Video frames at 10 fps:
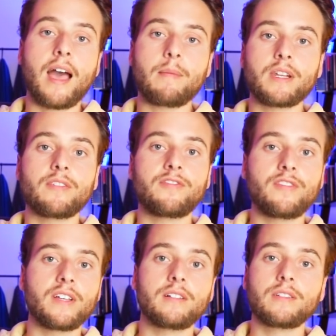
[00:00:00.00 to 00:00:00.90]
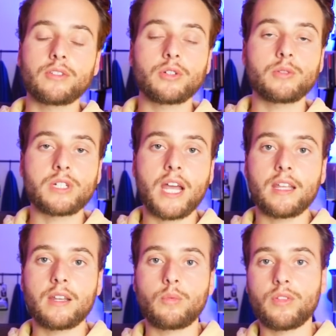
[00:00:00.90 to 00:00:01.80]
I'm going to fill the group chat
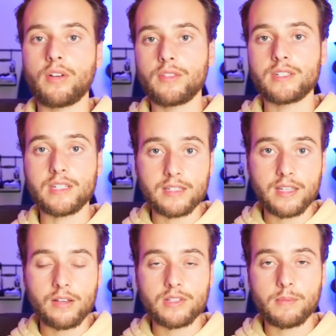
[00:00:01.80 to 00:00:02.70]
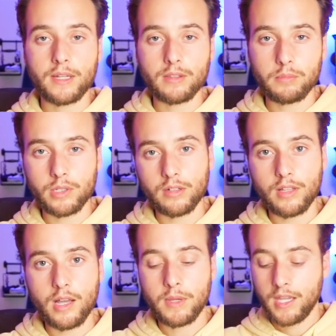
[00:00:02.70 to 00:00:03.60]
in with all the details about the book
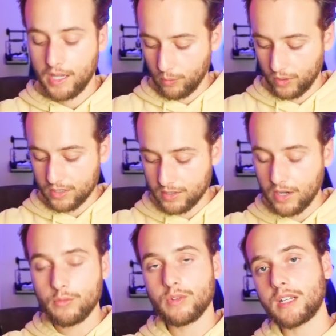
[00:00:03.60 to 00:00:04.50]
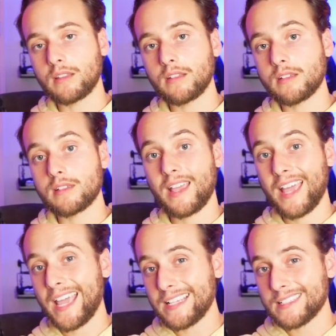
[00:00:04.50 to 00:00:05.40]
club, and we're going to start reading this
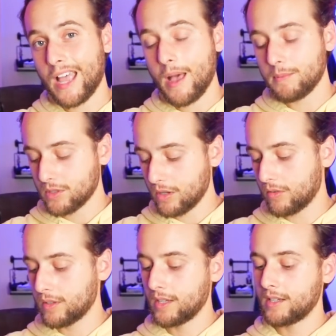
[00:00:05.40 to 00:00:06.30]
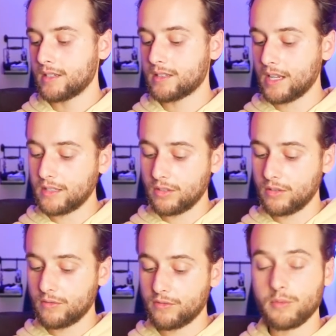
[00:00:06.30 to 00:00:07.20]
ASAP. So stay
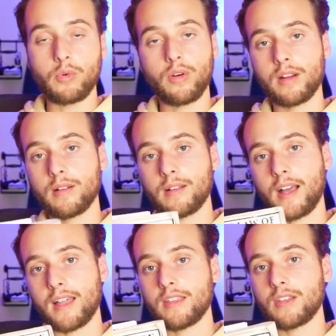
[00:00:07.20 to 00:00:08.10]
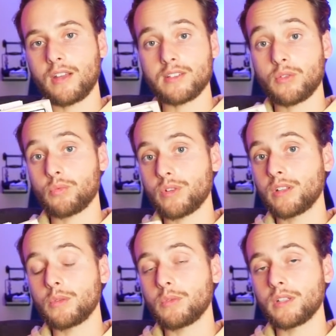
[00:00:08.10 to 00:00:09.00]
tuned for more. I think you guys are
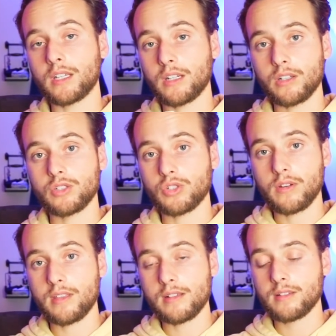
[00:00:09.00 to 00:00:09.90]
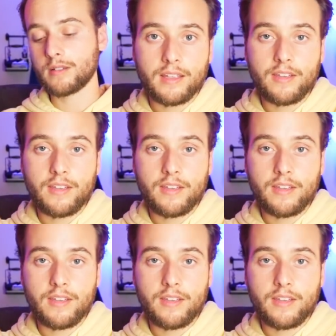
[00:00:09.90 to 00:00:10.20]
really, really going to enjoy this.